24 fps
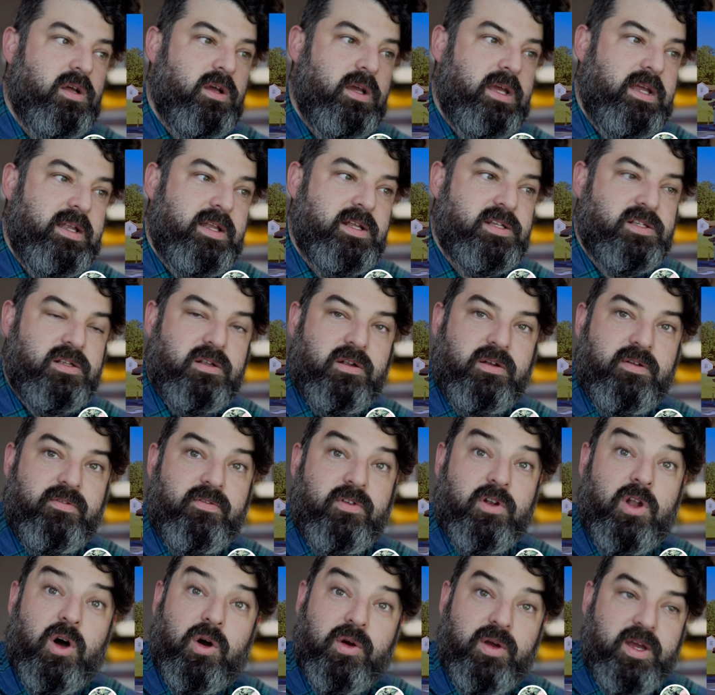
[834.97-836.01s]
He does a lot of
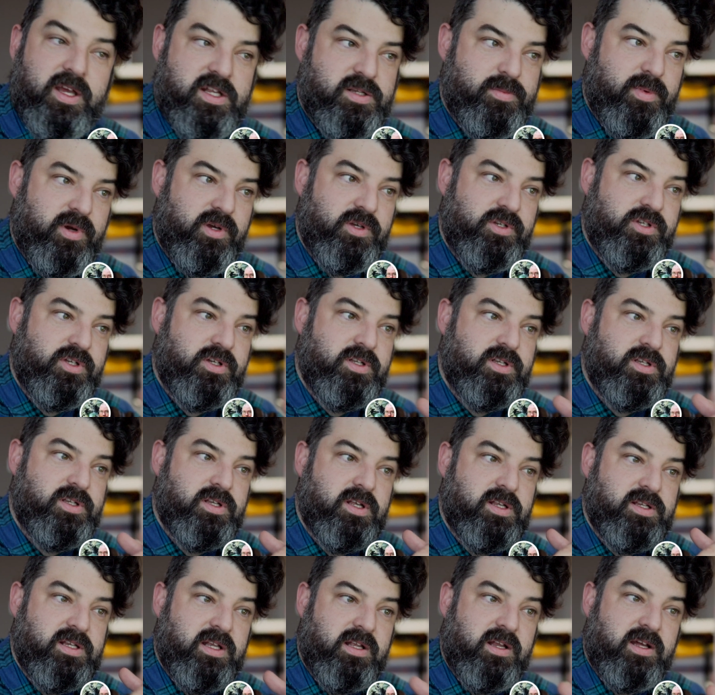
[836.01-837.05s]
long exposures,
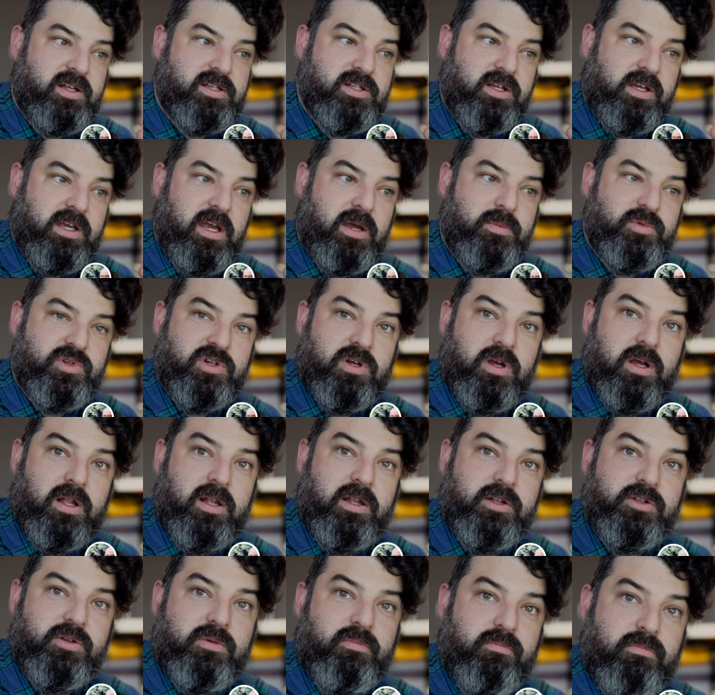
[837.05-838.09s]
as he likes to capture a
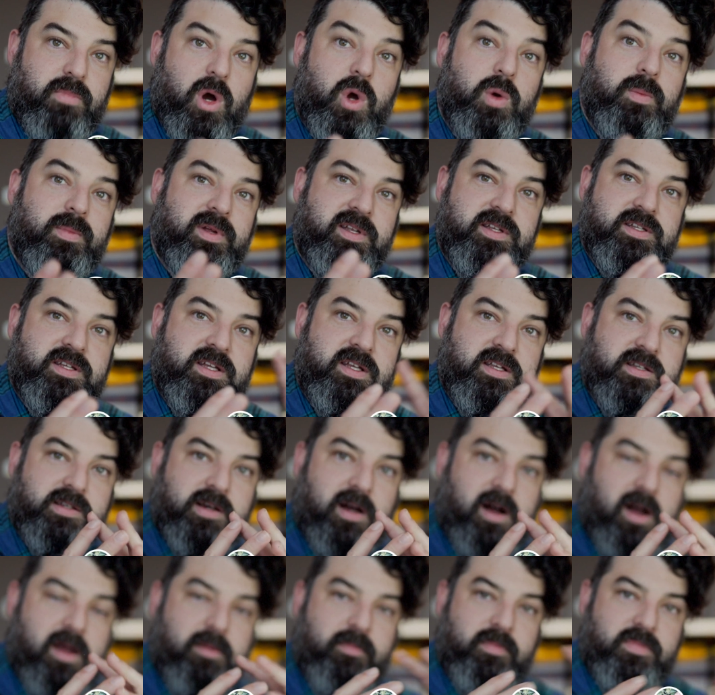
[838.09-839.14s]
little moment in
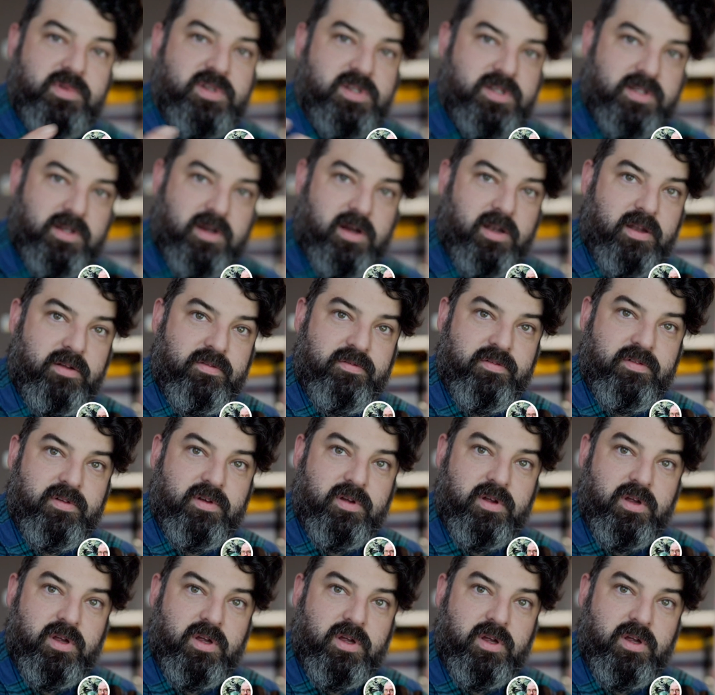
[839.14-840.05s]
time, just kind of